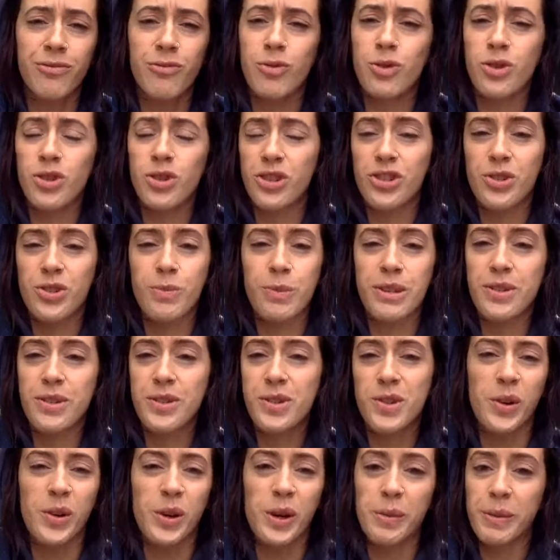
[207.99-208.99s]
just be
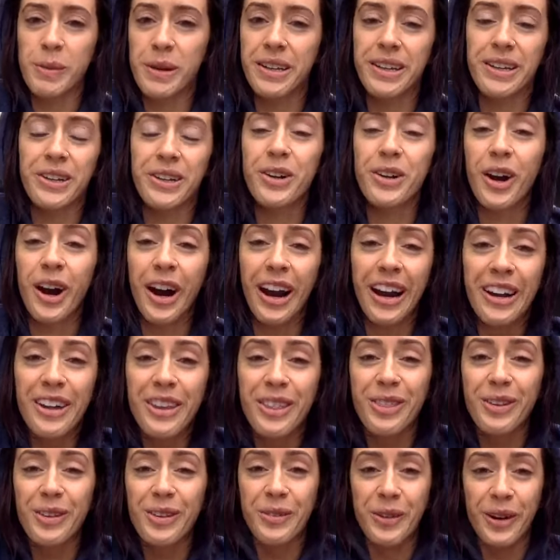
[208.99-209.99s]
screaming and crying
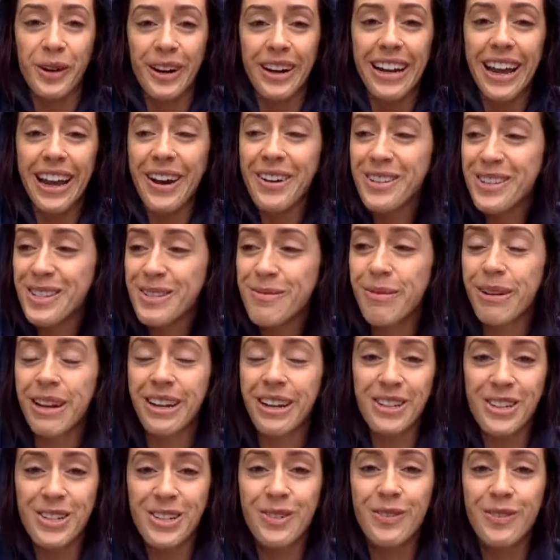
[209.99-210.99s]
through workouts, but I
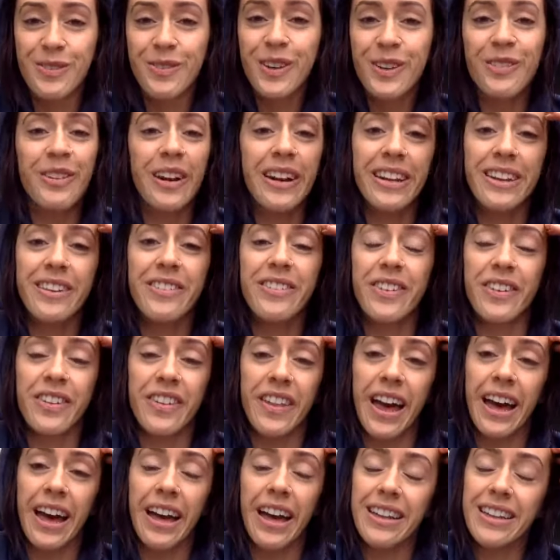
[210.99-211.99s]
just feel ready for
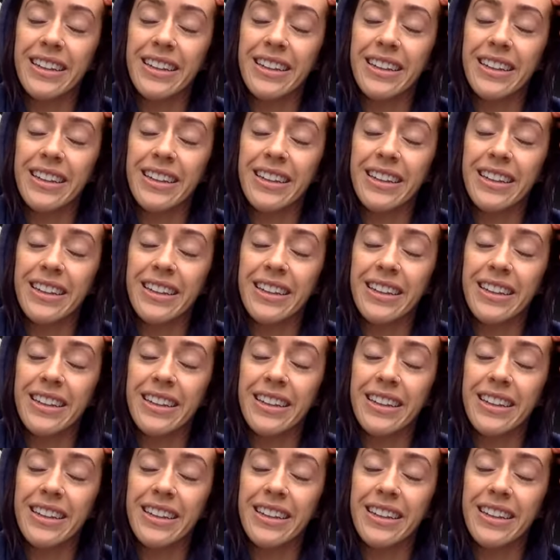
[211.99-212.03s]
that.